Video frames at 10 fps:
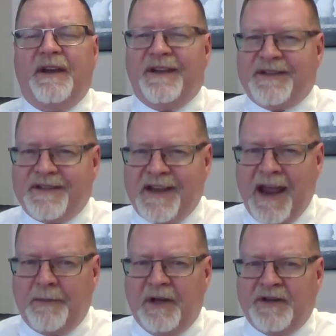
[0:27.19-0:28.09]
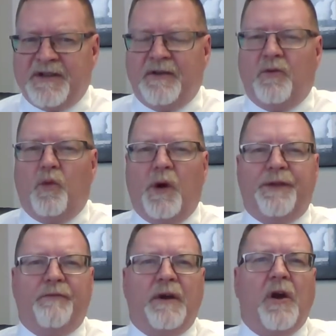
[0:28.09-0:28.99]
established
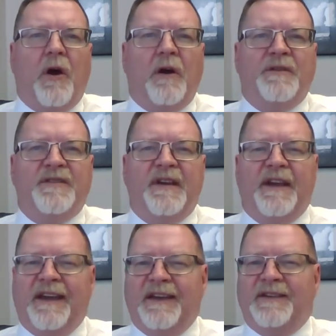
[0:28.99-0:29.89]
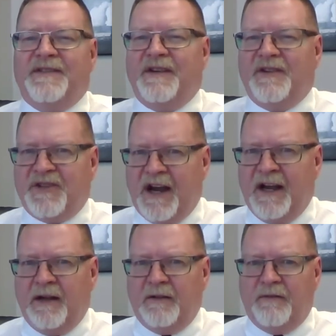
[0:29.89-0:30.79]
with regards his
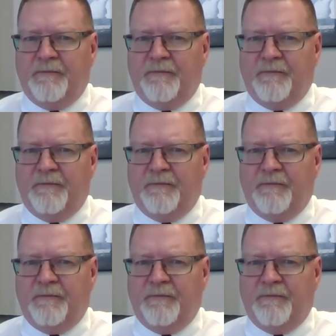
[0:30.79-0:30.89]
child.